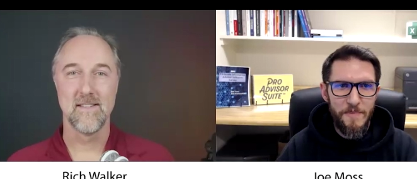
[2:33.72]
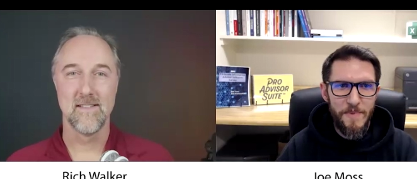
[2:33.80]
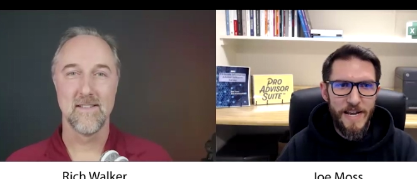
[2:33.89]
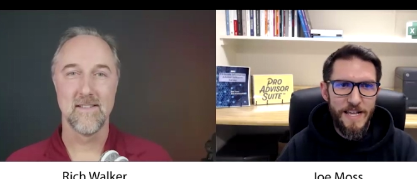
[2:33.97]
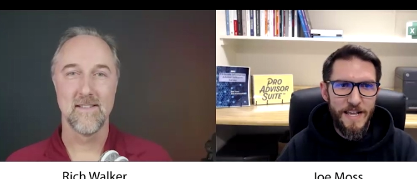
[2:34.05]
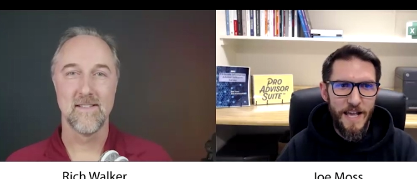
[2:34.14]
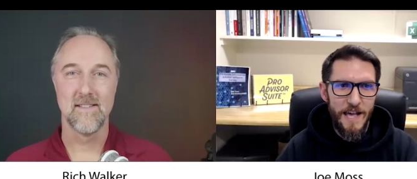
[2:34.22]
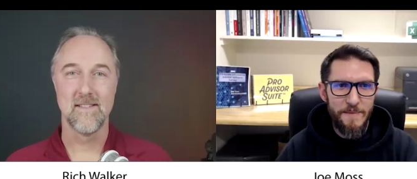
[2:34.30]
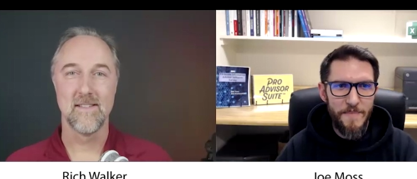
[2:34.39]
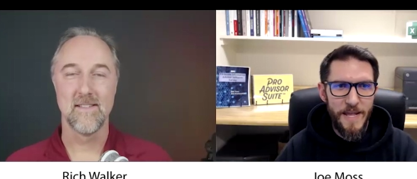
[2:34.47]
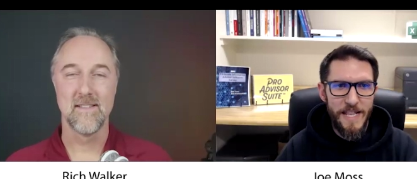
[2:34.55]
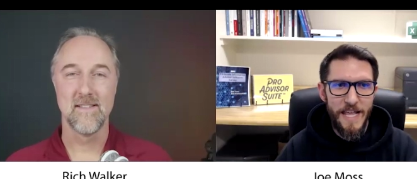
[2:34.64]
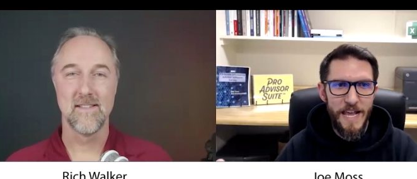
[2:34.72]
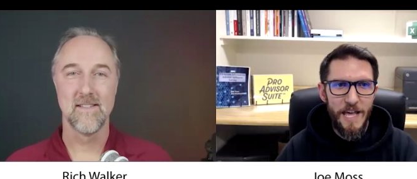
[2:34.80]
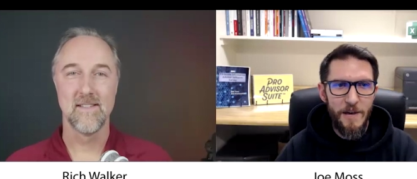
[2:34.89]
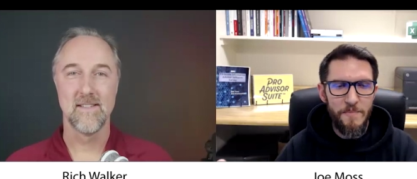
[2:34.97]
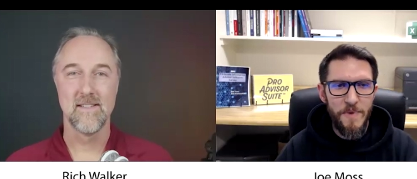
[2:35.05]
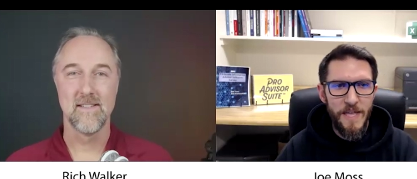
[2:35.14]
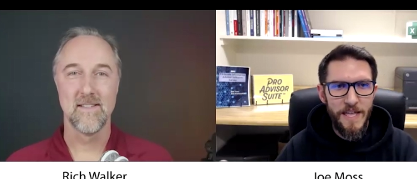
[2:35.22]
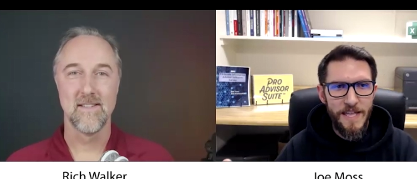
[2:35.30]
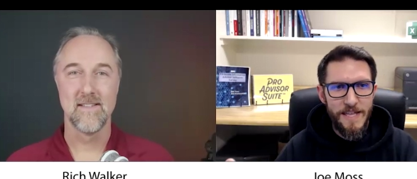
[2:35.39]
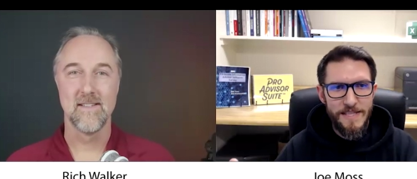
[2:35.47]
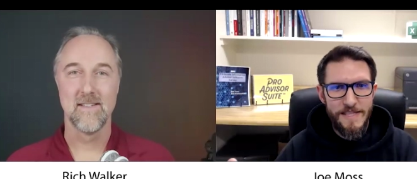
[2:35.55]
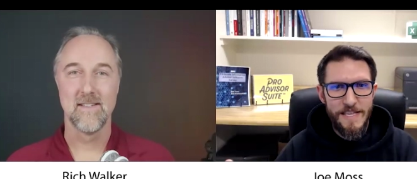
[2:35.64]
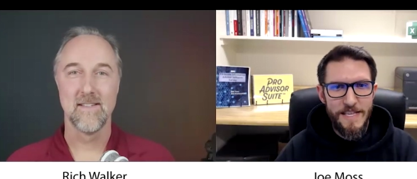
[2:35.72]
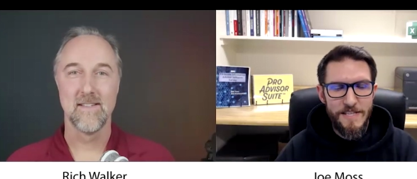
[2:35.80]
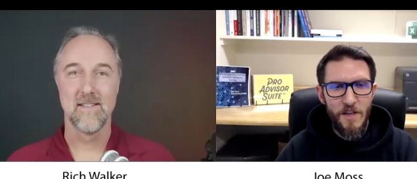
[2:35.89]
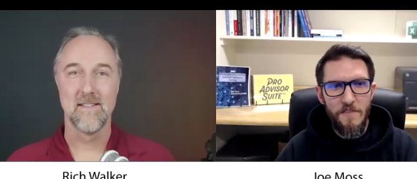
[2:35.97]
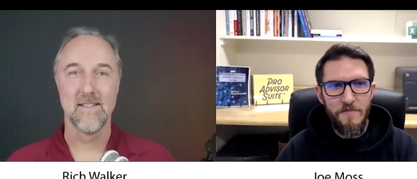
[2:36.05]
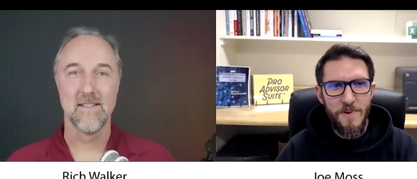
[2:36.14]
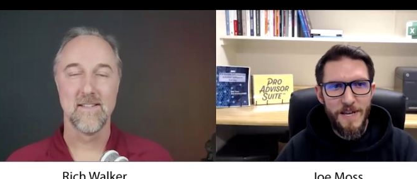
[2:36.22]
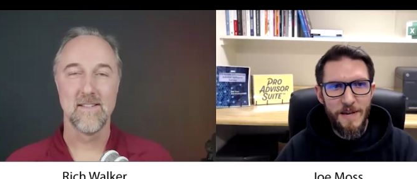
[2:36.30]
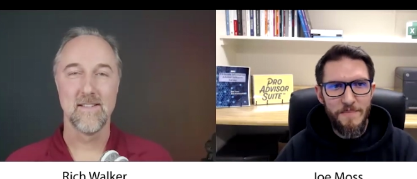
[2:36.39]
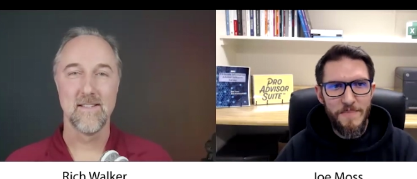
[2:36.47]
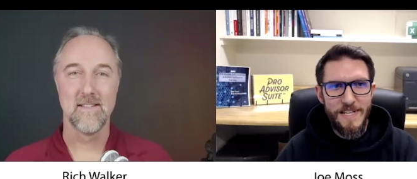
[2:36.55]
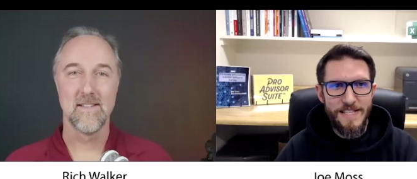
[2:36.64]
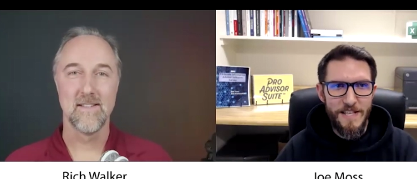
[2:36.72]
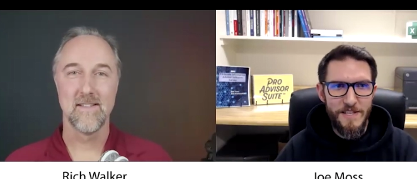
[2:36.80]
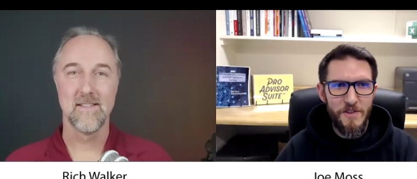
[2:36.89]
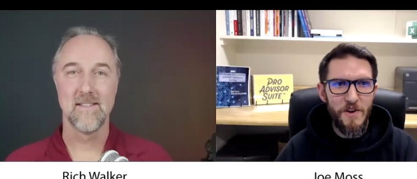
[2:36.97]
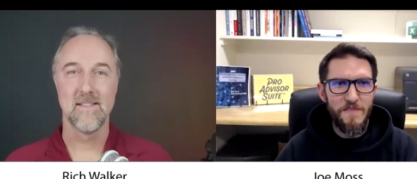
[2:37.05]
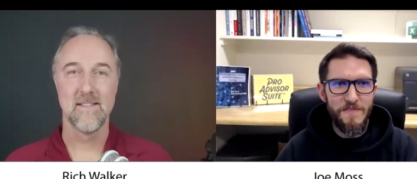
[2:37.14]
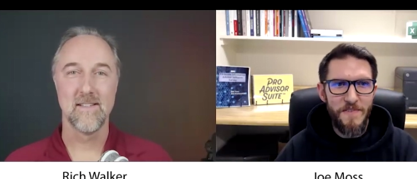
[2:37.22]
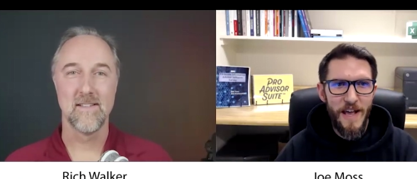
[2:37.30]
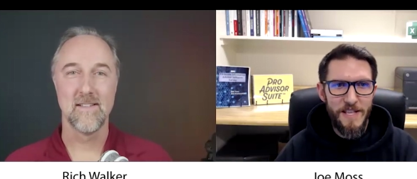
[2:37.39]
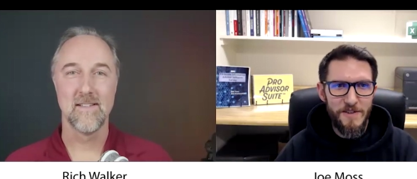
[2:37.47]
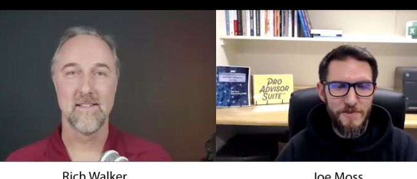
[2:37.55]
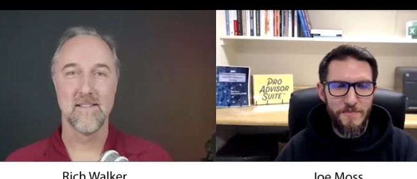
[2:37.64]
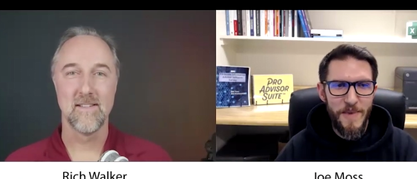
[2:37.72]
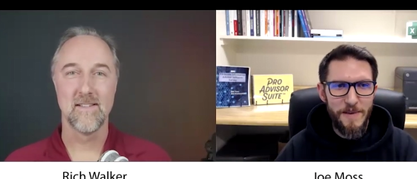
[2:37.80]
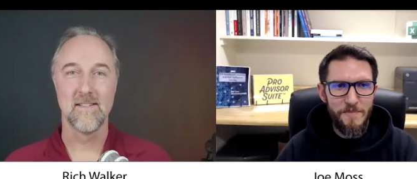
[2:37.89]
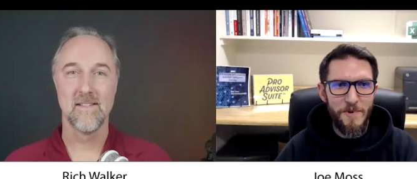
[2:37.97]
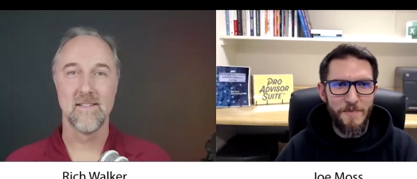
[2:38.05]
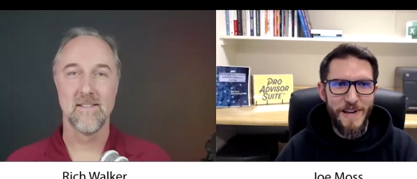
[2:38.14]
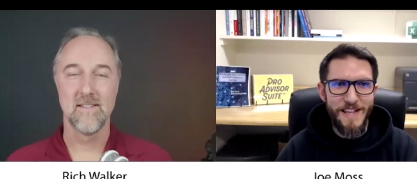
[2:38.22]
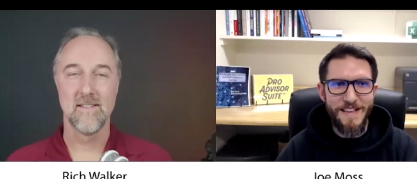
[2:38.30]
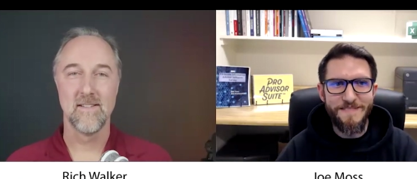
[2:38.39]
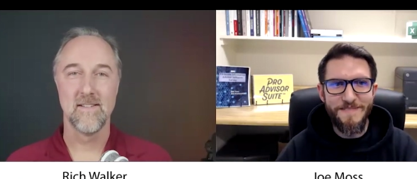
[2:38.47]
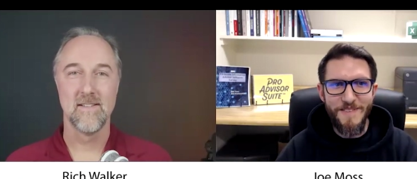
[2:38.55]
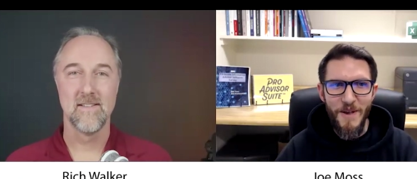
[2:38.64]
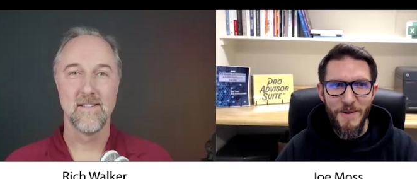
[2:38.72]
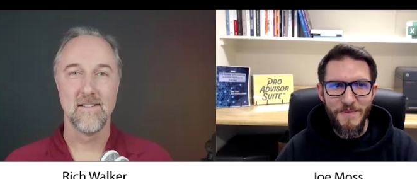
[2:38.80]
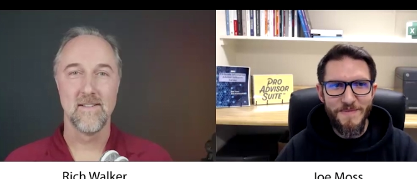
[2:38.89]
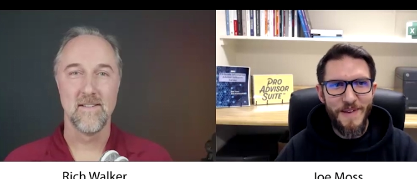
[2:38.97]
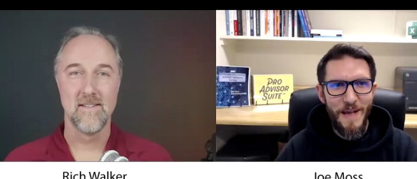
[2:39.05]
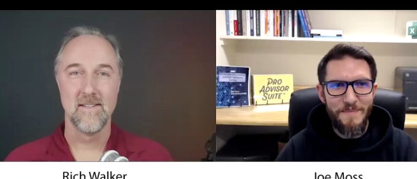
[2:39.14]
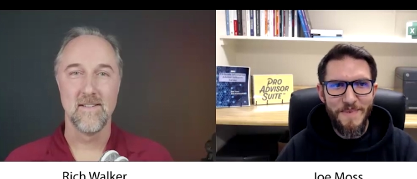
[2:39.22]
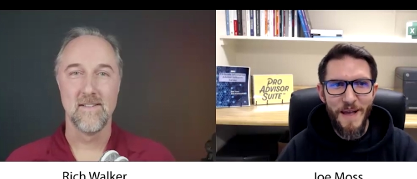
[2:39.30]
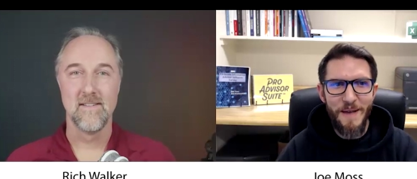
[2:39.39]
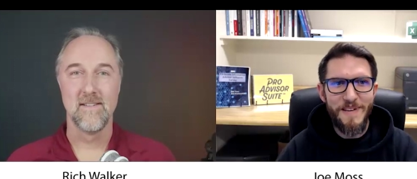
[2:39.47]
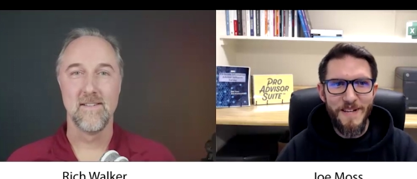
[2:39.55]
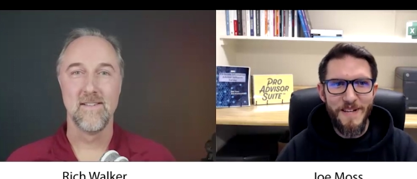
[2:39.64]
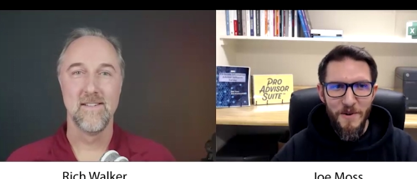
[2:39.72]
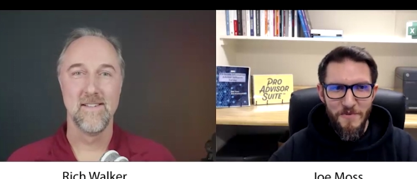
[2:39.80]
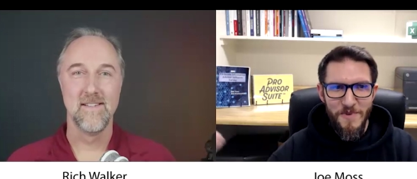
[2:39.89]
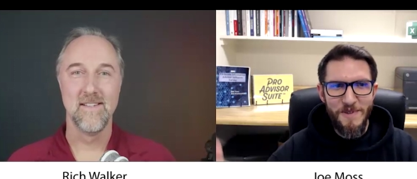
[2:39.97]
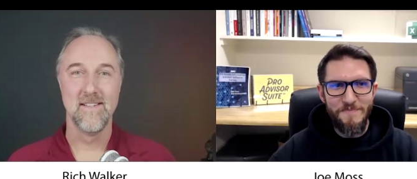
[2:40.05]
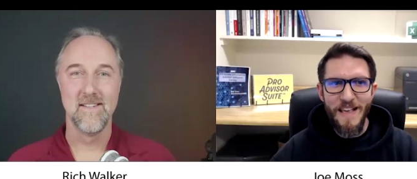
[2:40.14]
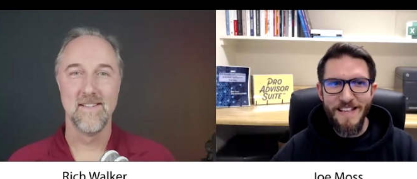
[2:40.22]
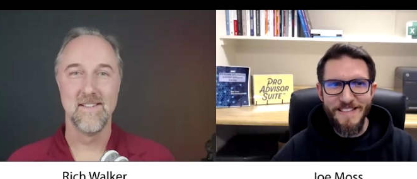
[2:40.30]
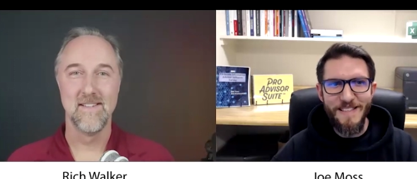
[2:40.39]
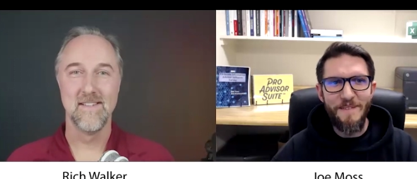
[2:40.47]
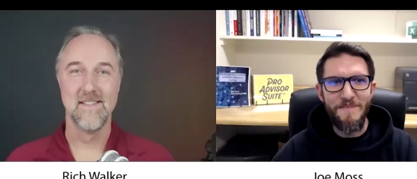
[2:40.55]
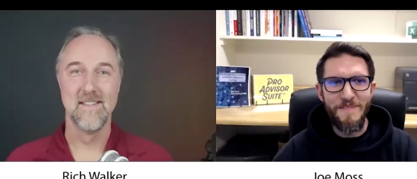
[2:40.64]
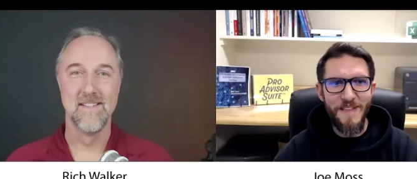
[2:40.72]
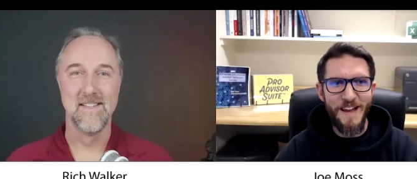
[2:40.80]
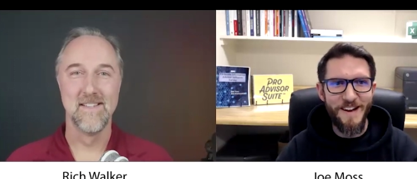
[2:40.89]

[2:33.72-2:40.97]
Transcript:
Speaker 1: more money um, and then i help the software companies that serve advisors make more money so i'm, I'm going to go real base level